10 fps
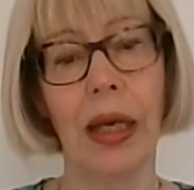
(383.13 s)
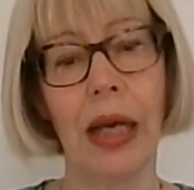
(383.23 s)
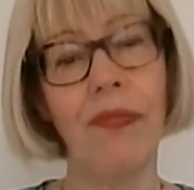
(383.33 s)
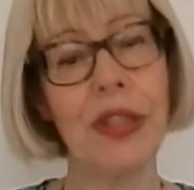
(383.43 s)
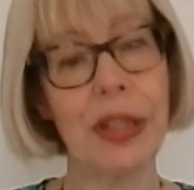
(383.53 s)

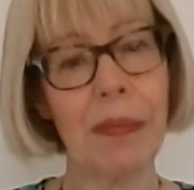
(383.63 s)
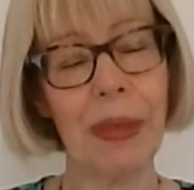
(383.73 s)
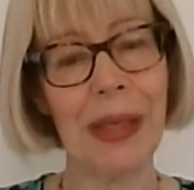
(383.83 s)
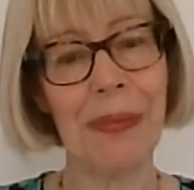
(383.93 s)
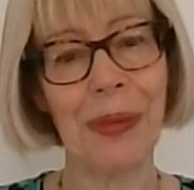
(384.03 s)
And for some
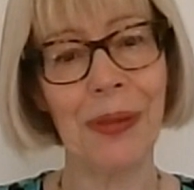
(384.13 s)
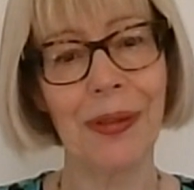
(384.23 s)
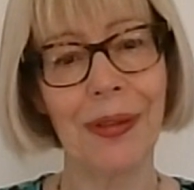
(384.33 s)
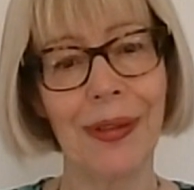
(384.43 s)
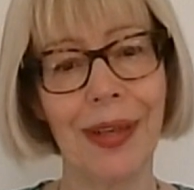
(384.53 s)
people,
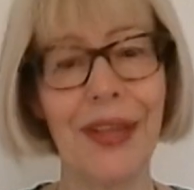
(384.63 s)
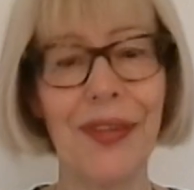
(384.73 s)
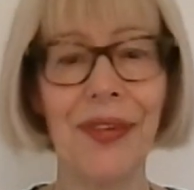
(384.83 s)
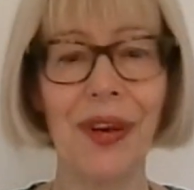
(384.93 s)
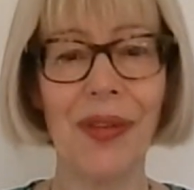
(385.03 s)

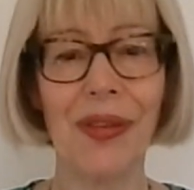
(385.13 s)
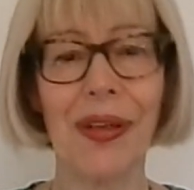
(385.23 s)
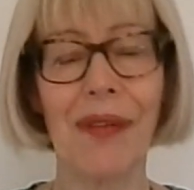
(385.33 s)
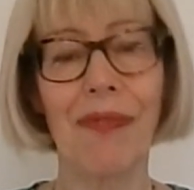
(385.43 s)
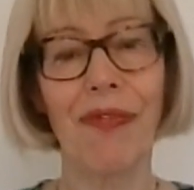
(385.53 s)
it's not
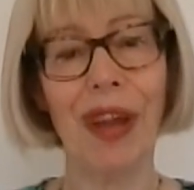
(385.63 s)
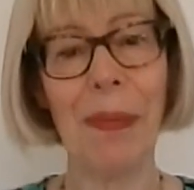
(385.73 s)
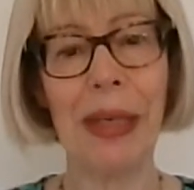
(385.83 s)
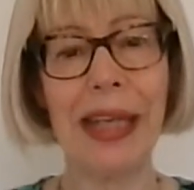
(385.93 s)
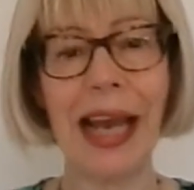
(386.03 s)

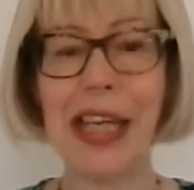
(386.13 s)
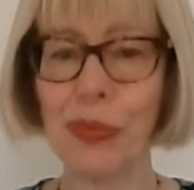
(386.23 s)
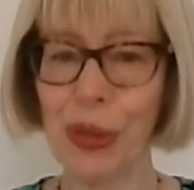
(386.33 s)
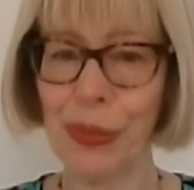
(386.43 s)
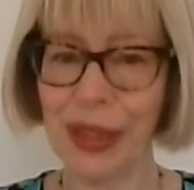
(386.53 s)
family as
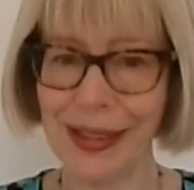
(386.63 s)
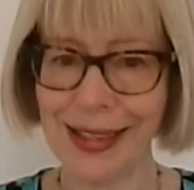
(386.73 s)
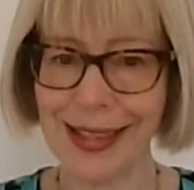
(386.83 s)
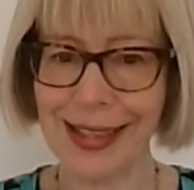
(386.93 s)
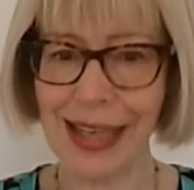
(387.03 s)
we would
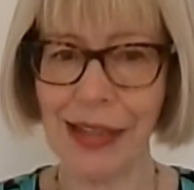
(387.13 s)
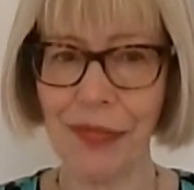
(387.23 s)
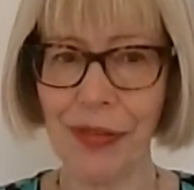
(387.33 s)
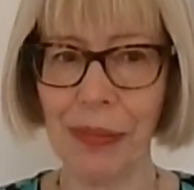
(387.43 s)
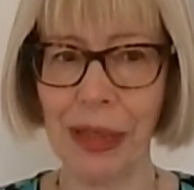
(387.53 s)
understand
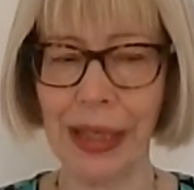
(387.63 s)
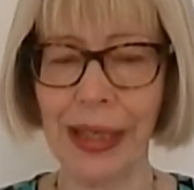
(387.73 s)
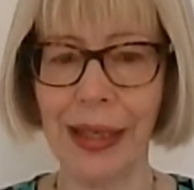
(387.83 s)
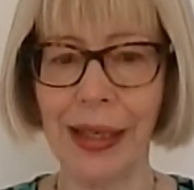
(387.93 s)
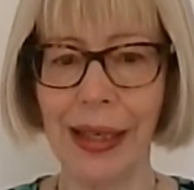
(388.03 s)

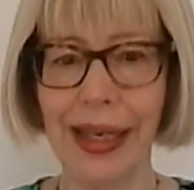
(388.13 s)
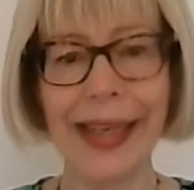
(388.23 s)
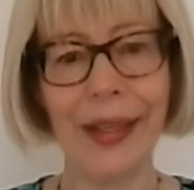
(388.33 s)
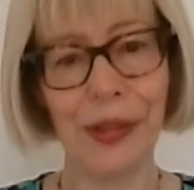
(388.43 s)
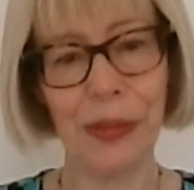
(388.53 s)
family.
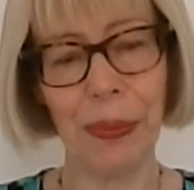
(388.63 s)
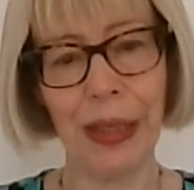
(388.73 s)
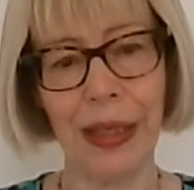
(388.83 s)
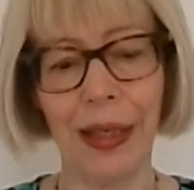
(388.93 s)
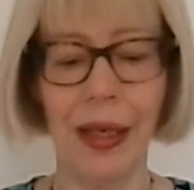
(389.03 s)
It could
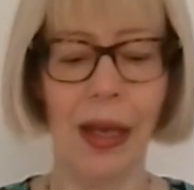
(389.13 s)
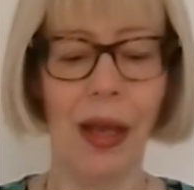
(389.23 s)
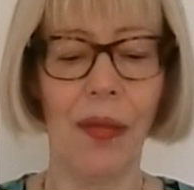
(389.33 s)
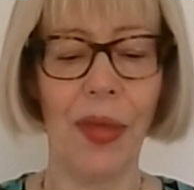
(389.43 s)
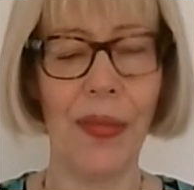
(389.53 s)
be
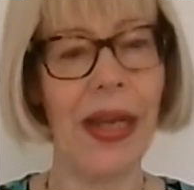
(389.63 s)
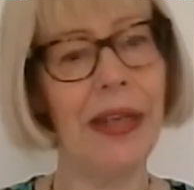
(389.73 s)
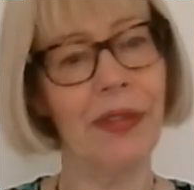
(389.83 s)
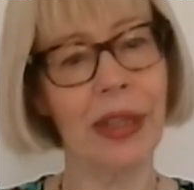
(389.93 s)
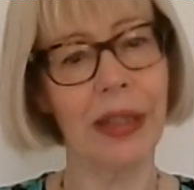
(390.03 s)
that they're
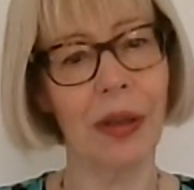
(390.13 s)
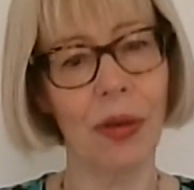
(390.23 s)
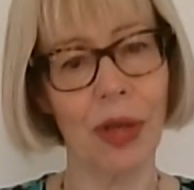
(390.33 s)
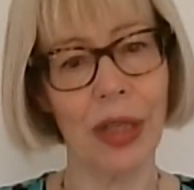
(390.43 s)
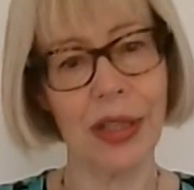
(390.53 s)
living in
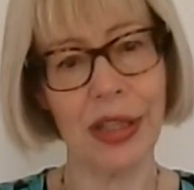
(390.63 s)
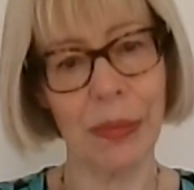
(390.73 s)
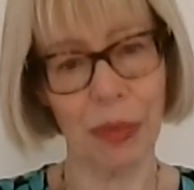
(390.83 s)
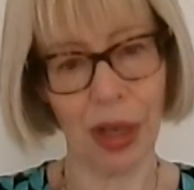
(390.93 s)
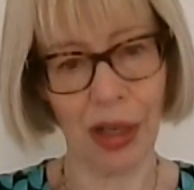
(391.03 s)
longer
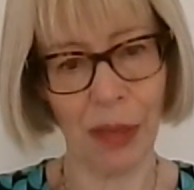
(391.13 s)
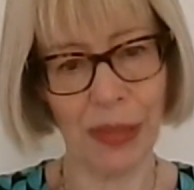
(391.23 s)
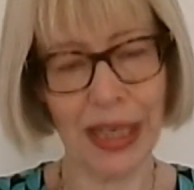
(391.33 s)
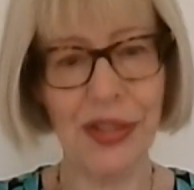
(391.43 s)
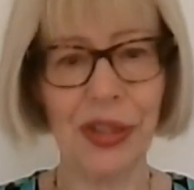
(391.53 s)
term
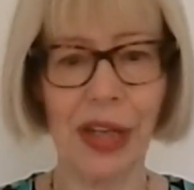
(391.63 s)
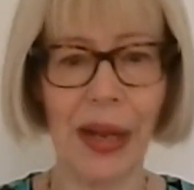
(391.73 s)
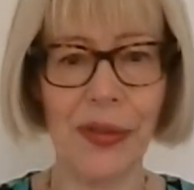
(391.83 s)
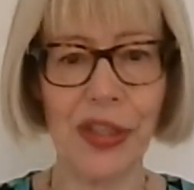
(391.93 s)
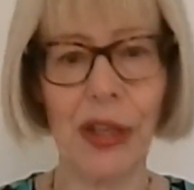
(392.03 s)
accommodation,
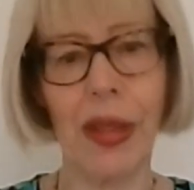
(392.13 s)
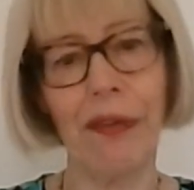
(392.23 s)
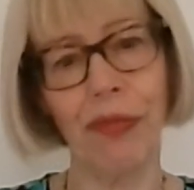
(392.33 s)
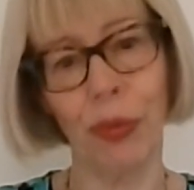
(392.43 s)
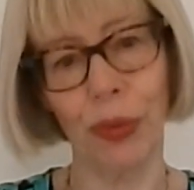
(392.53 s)
and so
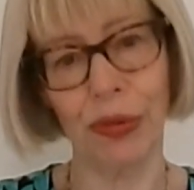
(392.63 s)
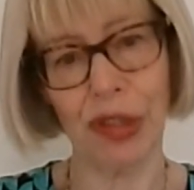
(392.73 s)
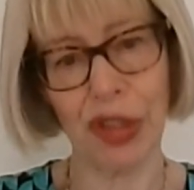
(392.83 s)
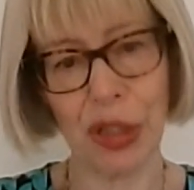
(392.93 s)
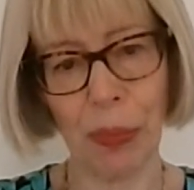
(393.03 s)
therefore we
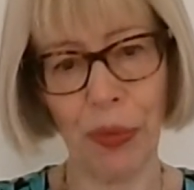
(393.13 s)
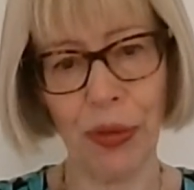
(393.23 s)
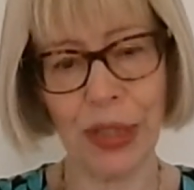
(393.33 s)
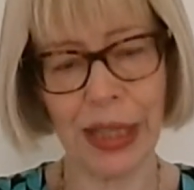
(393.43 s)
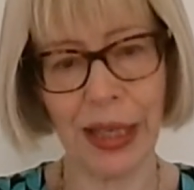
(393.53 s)
were
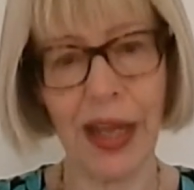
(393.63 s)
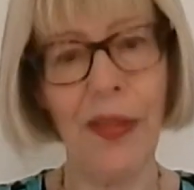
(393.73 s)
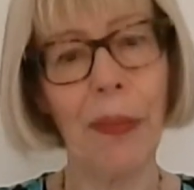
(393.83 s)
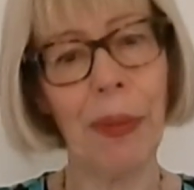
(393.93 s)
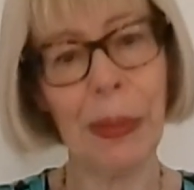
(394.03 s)
supporting
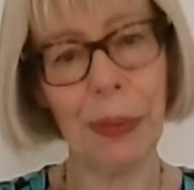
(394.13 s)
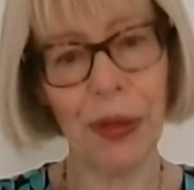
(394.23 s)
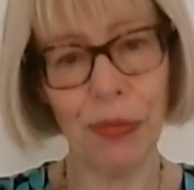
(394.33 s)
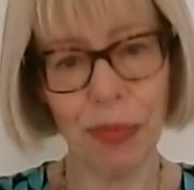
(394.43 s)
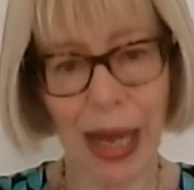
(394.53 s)
the people
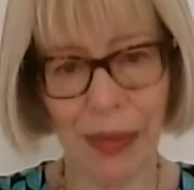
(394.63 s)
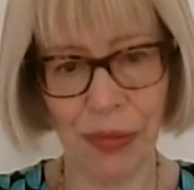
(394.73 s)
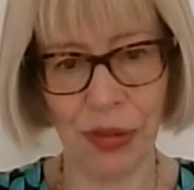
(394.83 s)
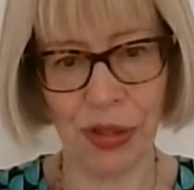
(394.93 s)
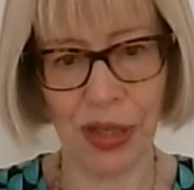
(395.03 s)

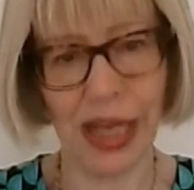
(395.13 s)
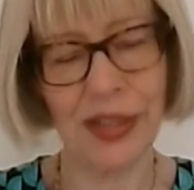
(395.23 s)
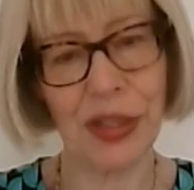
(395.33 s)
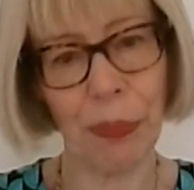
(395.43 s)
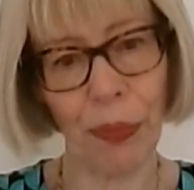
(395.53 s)
around and
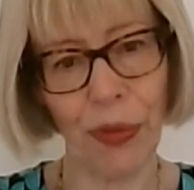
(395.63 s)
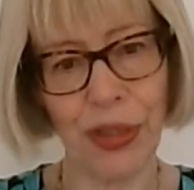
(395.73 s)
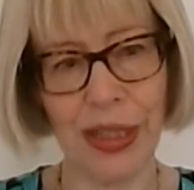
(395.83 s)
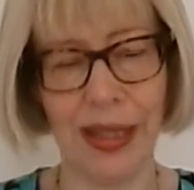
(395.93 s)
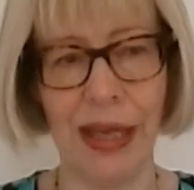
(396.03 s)

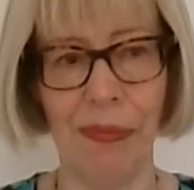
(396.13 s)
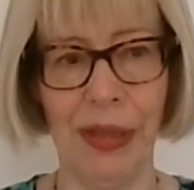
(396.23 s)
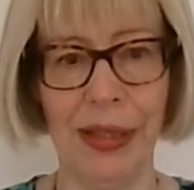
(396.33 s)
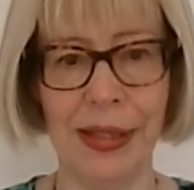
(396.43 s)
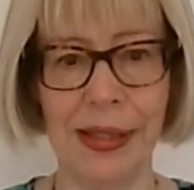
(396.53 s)
supporting that
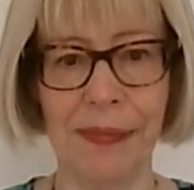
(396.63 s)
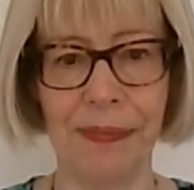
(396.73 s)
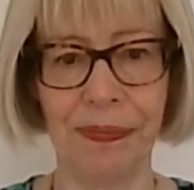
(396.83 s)
person.